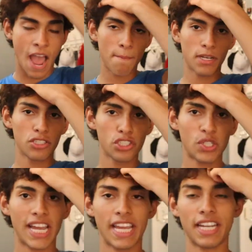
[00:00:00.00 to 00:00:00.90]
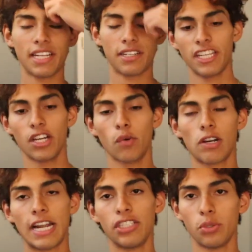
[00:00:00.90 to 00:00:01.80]
I'm gonna do a video
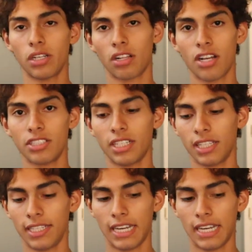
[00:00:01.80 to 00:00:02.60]
where I do a closet clean